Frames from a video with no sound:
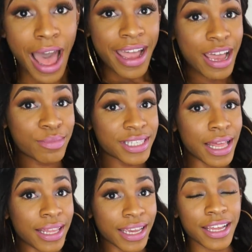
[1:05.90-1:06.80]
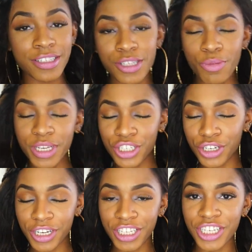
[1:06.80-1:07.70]
I am selling it, so be
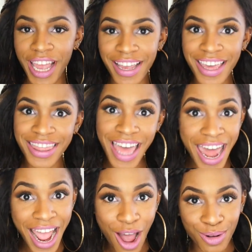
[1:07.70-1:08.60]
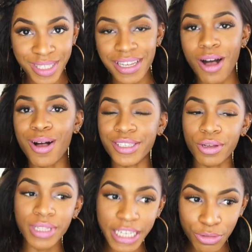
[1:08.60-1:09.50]
sure to check that out.
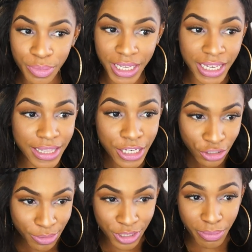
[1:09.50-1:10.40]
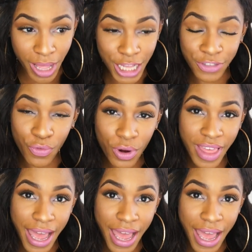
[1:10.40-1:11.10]
Also, link will be in the description box for